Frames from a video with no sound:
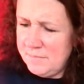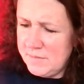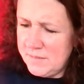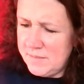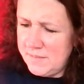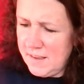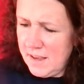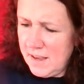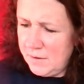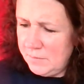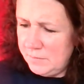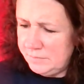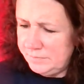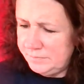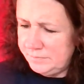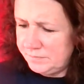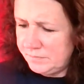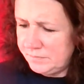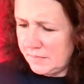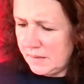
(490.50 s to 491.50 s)
So
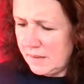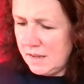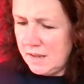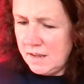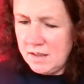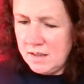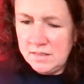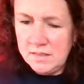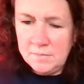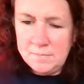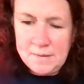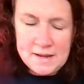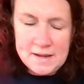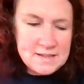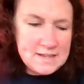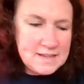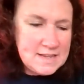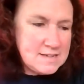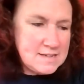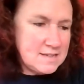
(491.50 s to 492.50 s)
the
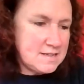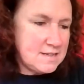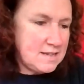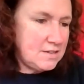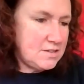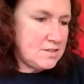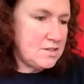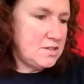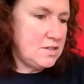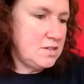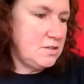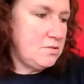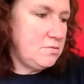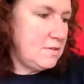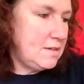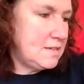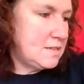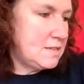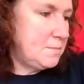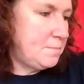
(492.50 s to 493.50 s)
easiest thing to do
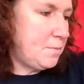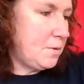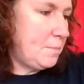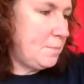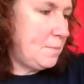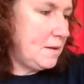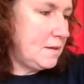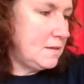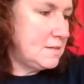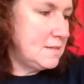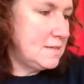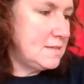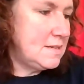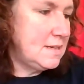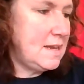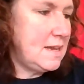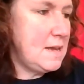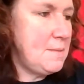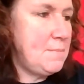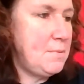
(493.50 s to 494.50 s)
is to
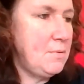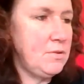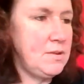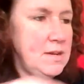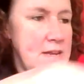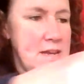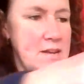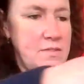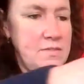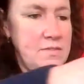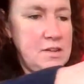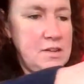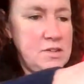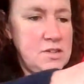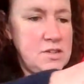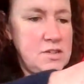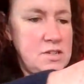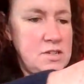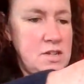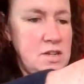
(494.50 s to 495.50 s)
keep her on here and then
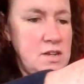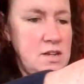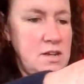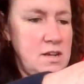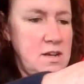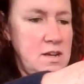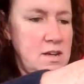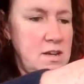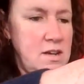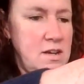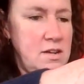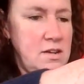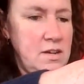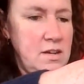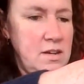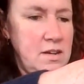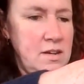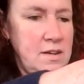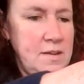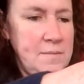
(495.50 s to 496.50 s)
just
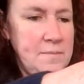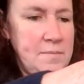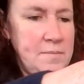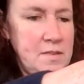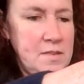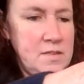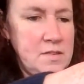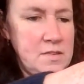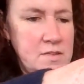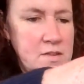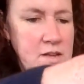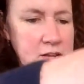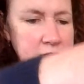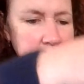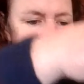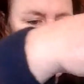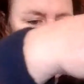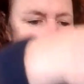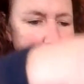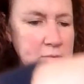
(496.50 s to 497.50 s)
turn as
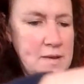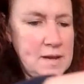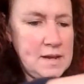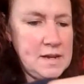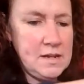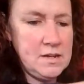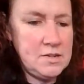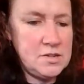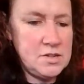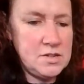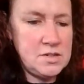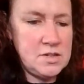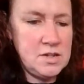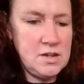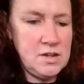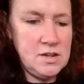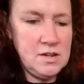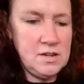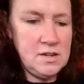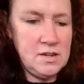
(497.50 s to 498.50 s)
you're going, just
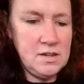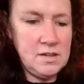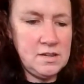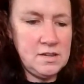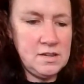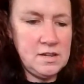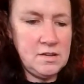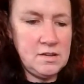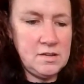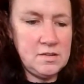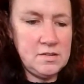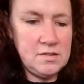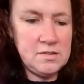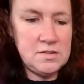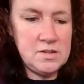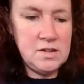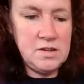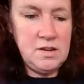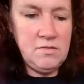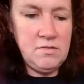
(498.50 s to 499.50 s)
turn
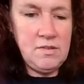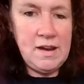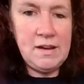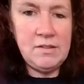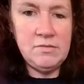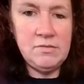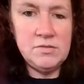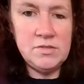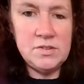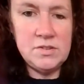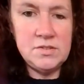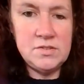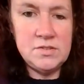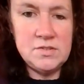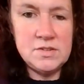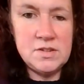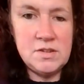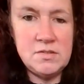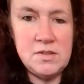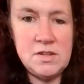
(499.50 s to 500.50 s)
it round
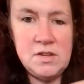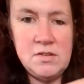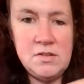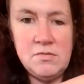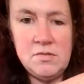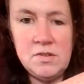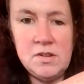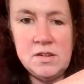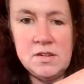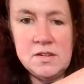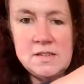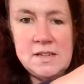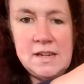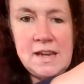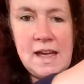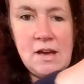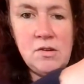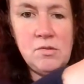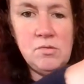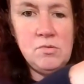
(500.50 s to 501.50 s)
so that you can
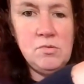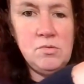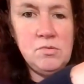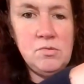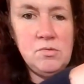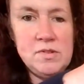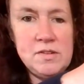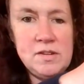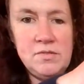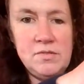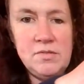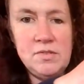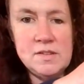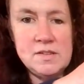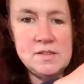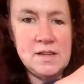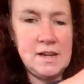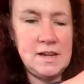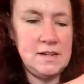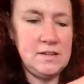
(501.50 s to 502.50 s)
get all the different
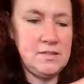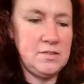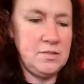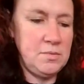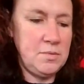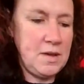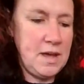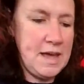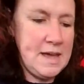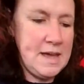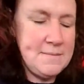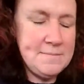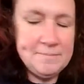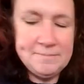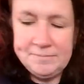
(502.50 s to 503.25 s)
sides. Okay,